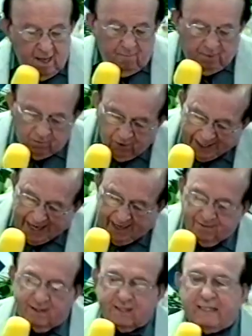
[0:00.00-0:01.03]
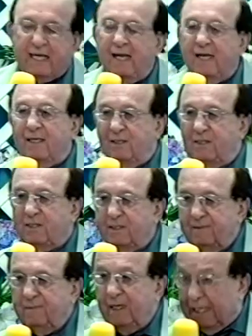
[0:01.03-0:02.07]
But we had the sentence
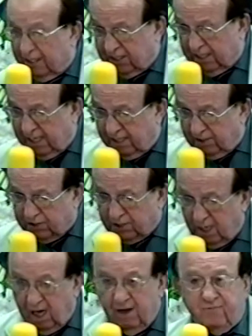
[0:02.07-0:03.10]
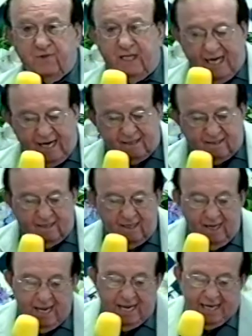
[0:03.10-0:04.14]
he says, of death
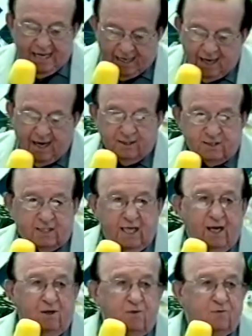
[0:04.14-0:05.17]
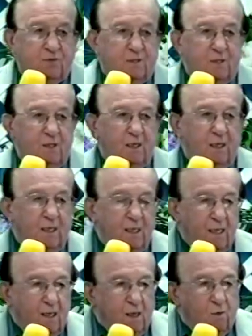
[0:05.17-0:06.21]
in ourselves.
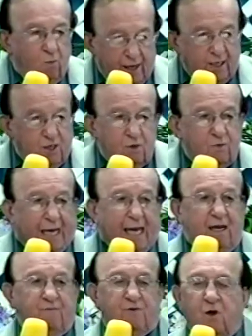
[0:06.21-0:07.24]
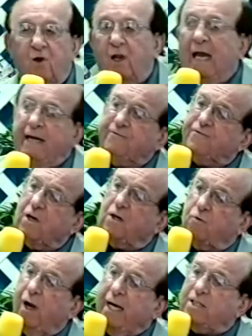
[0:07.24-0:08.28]
When you gave your life to
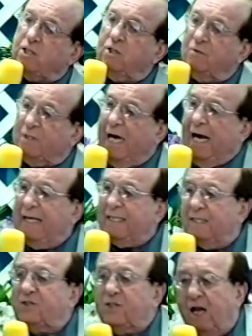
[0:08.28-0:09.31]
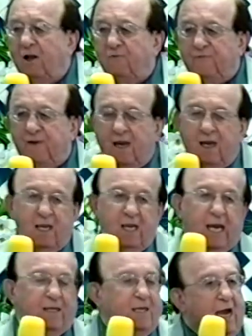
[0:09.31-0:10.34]
Christ, you died to self,
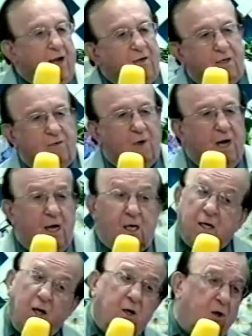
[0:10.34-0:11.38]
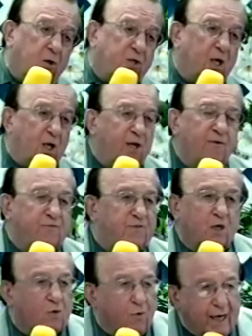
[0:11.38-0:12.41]
and now you are called to live to
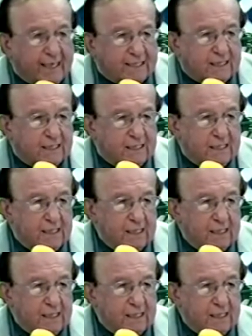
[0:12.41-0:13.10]
Christ.